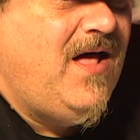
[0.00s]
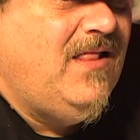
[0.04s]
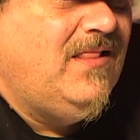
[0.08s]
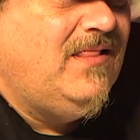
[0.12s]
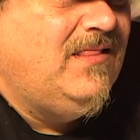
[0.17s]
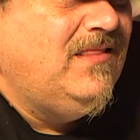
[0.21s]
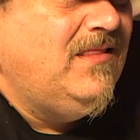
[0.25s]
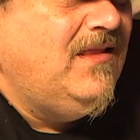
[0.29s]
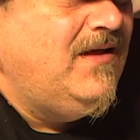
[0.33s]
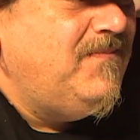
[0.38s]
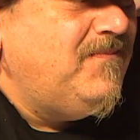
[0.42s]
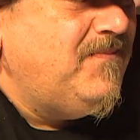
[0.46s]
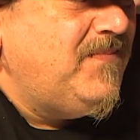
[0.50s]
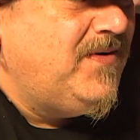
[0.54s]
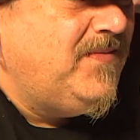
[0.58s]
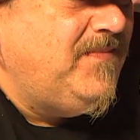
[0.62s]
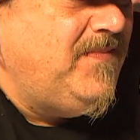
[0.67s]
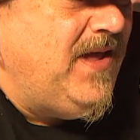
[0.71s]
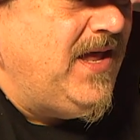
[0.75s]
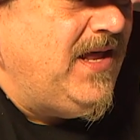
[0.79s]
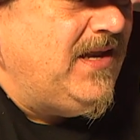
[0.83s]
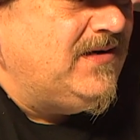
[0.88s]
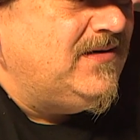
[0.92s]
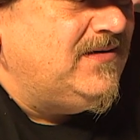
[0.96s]

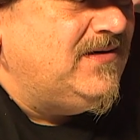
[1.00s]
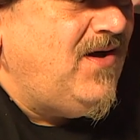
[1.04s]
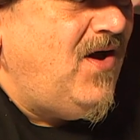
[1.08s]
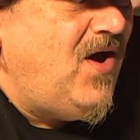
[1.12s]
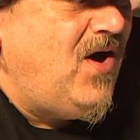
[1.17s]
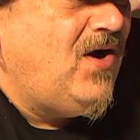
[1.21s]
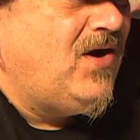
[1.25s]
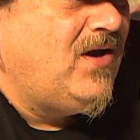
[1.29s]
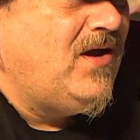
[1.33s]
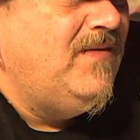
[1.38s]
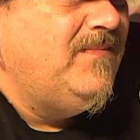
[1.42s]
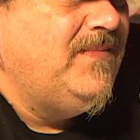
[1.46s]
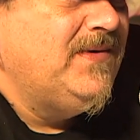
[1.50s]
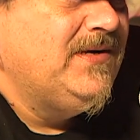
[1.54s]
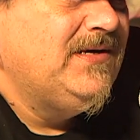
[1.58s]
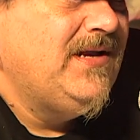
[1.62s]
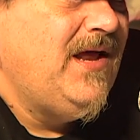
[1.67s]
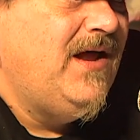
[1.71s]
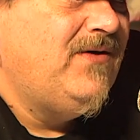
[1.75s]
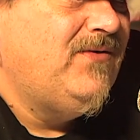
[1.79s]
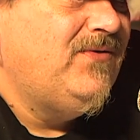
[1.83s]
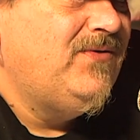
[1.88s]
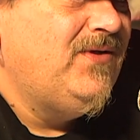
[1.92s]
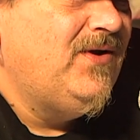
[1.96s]
lumbermen are coming
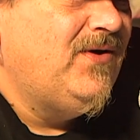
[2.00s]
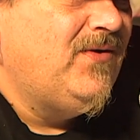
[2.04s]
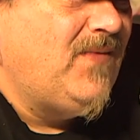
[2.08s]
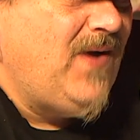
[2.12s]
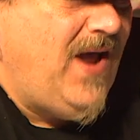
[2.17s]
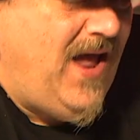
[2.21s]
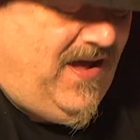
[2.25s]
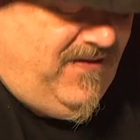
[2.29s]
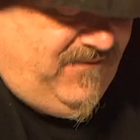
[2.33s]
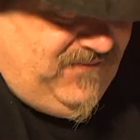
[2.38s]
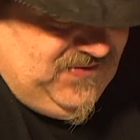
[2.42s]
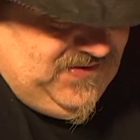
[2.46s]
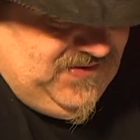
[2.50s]
down on their raft.